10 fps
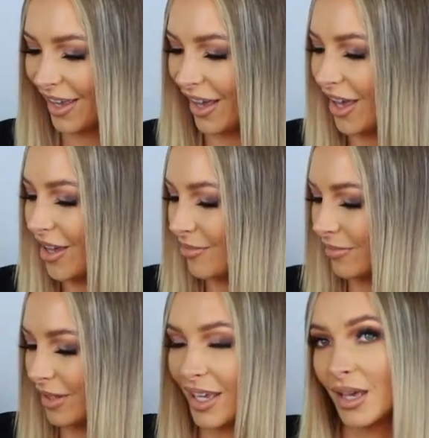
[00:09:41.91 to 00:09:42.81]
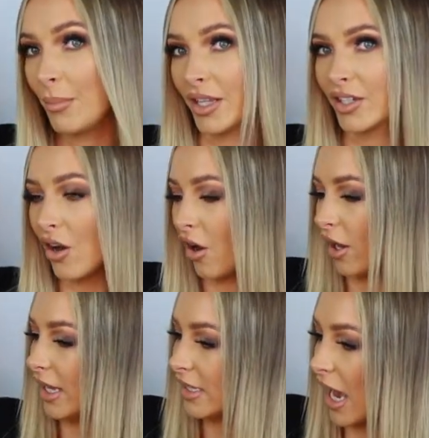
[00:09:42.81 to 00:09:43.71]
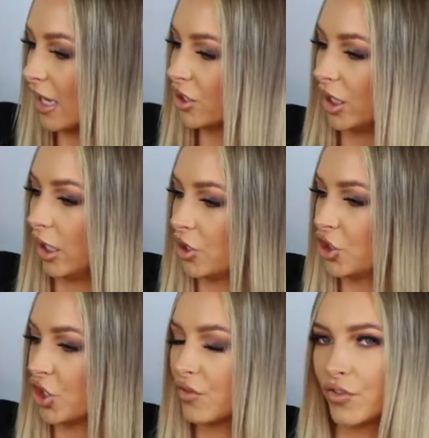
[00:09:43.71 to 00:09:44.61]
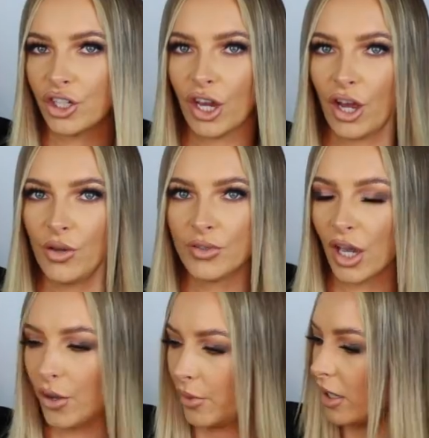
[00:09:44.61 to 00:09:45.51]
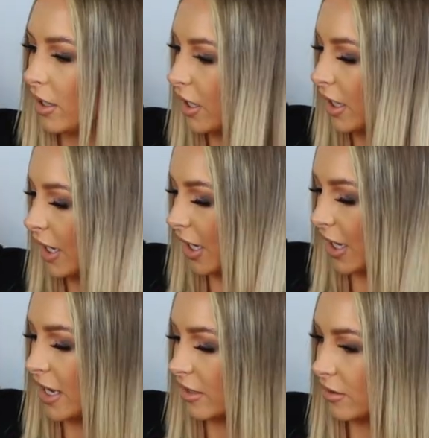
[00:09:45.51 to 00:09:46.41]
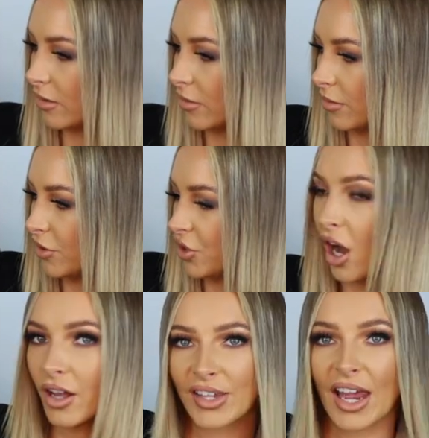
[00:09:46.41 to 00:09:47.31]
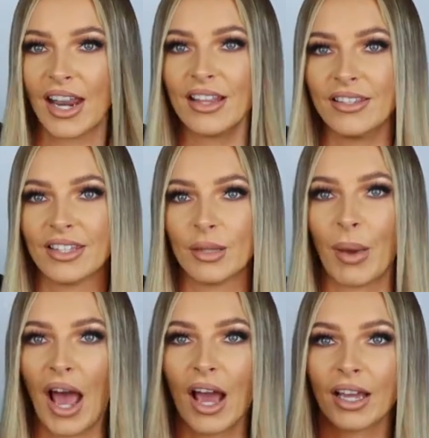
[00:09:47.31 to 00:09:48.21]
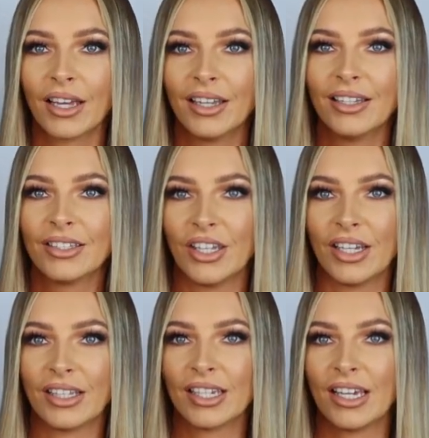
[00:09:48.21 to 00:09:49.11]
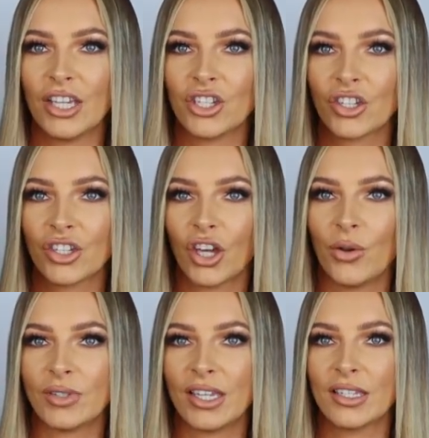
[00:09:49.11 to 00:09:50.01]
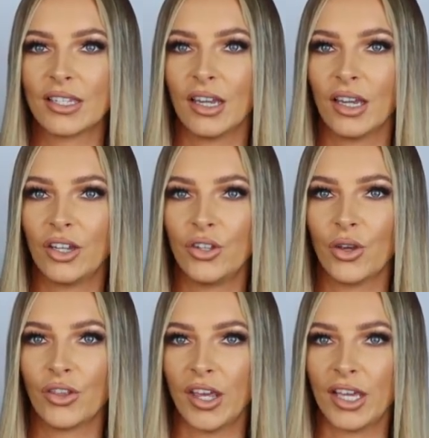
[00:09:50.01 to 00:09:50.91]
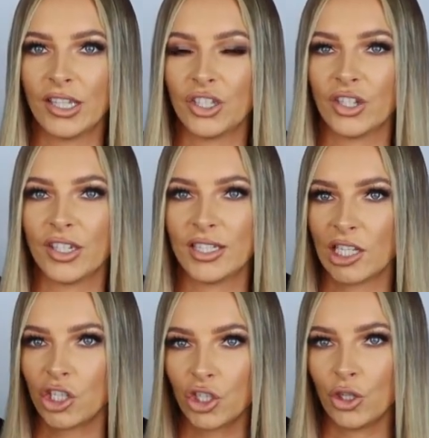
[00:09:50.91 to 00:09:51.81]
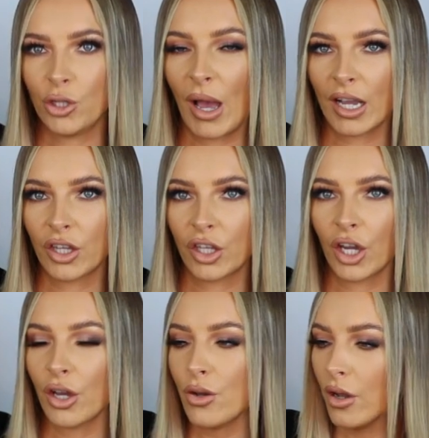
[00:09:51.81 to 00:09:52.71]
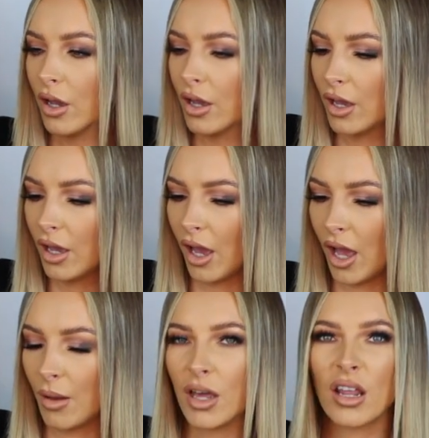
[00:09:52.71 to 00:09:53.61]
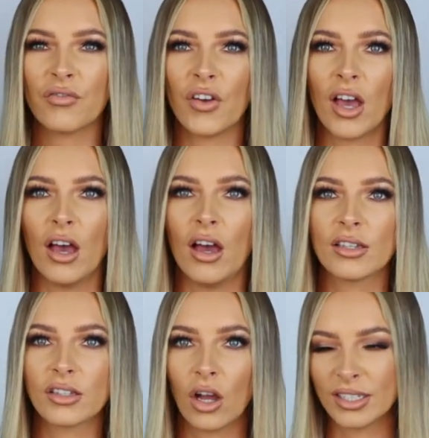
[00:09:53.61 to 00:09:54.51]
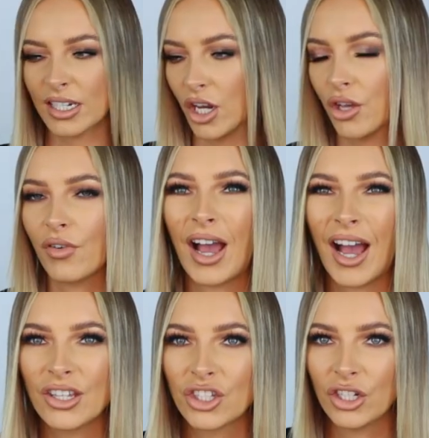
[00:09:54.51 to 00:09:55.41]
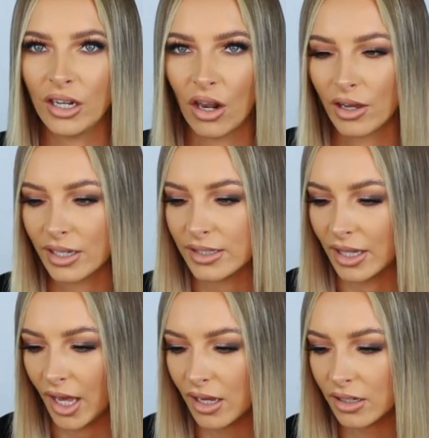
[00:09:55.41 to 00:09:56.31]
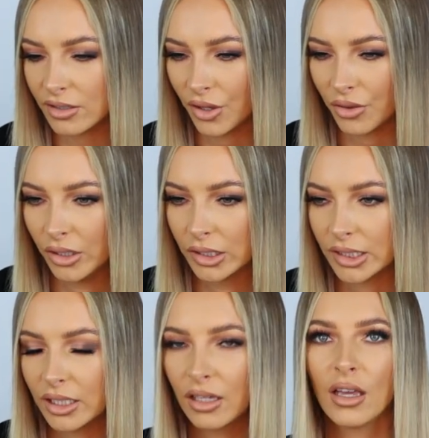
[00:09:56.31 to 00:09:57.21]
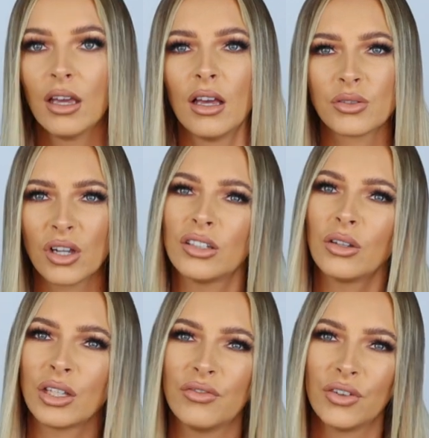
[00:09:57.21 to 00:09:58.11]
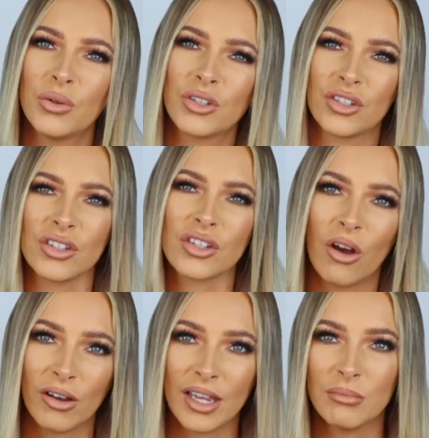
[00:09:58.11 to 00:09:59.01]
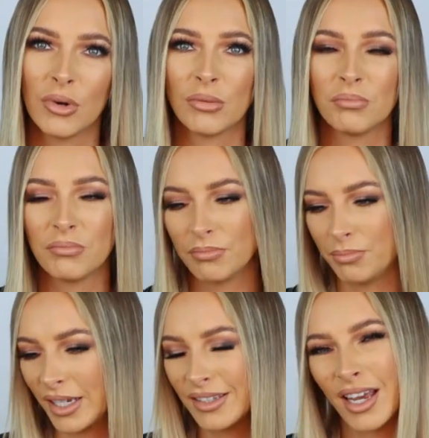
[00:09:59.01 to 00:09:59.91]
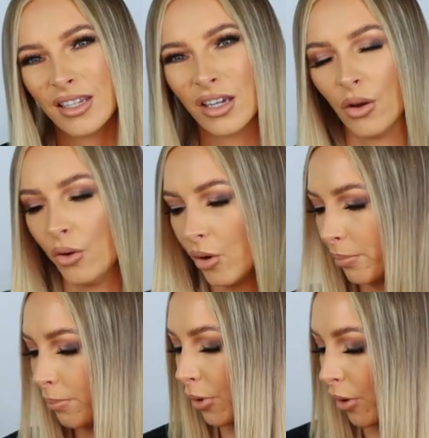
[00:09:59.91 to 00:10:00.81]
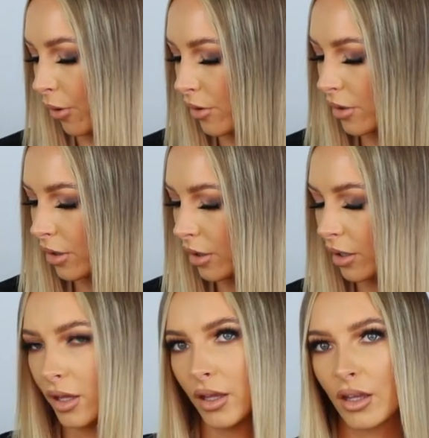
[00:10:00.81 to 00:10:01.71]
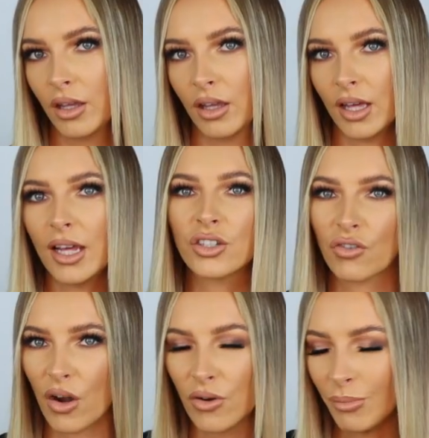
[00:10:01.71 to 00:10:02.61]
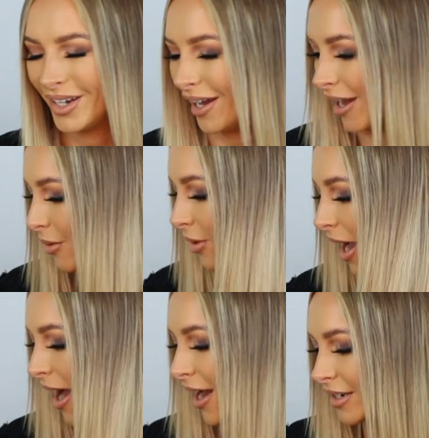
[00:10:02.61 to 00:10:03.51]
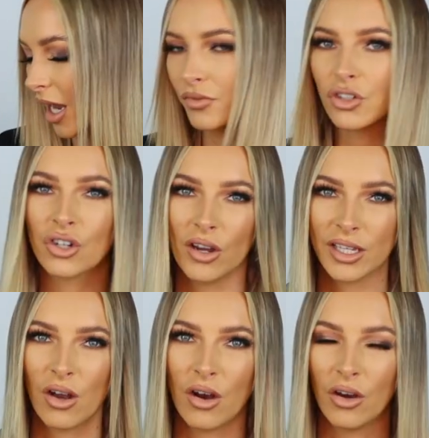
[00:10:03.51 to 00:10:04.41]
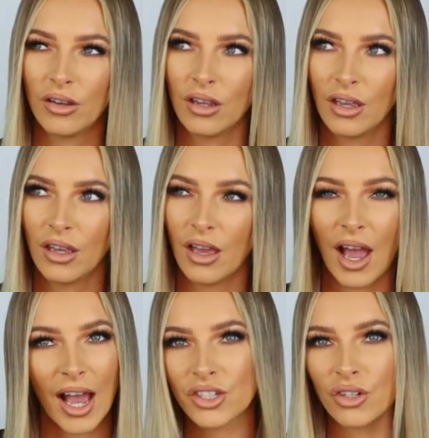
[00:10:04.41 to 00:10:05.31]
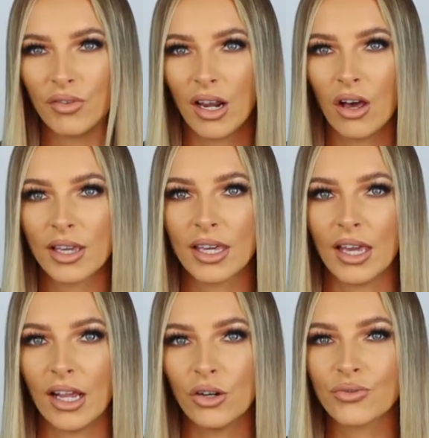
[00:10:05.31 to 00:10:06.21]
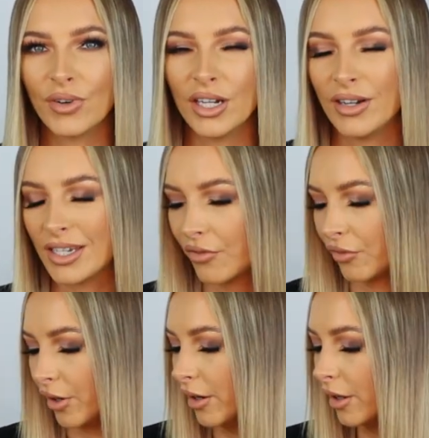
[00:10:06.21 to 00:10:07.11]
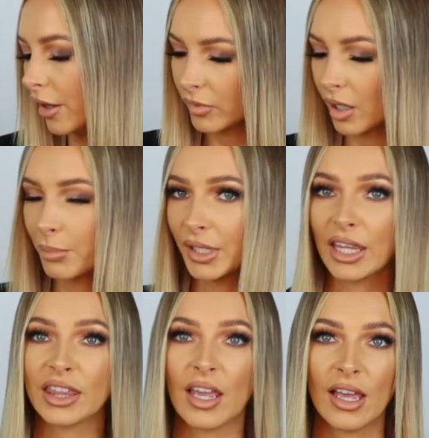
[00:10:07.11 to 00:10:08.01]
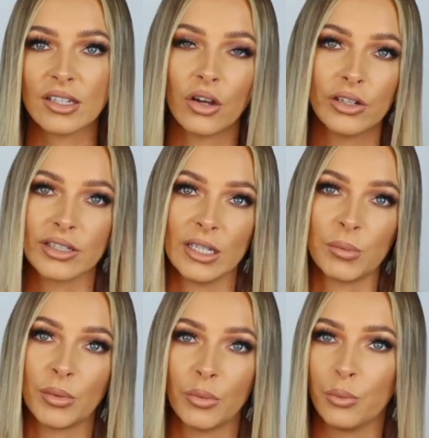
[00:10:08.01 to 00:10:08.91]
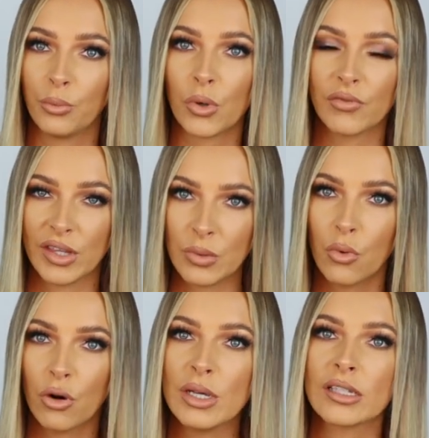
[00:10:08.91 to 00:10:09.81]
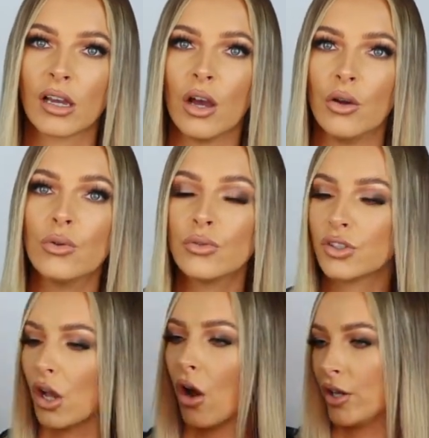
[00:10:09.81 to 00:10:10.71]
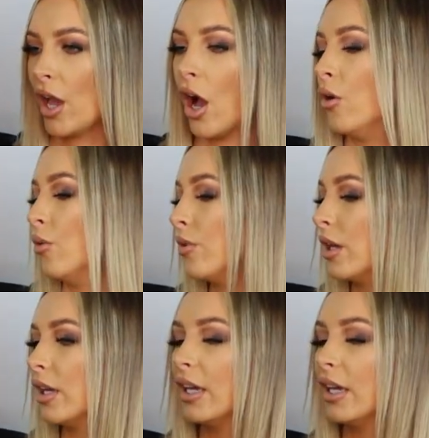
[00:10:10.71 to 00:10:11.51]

But it's not. It's actually like just for show. So it starts and ends at the back. So you can see it just goes into nothing. It's just stitched to the back of the coat. And at first, I didn't know if I actually liked that because I thought, I was kind of looking forward just to tying my big teddy coat up, but it's grown now, and after trying it on, I actually really like it. It looks really, really different. But yeah, this, honestly, is probably one of the warmest coats I own.